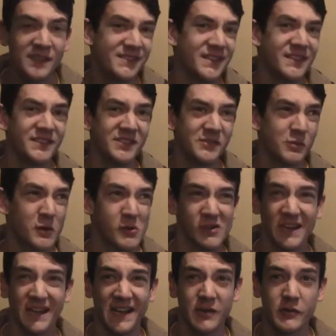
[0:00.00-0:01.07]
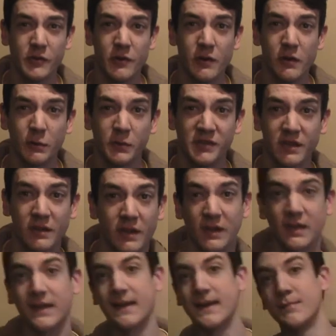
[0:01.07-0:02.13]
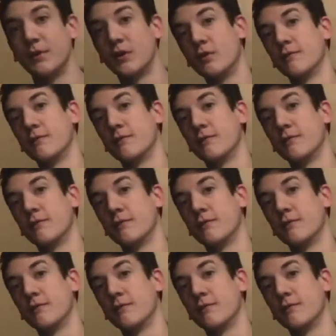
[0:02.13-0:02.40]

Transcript: Then since we were in a lecture hall, we started like climbing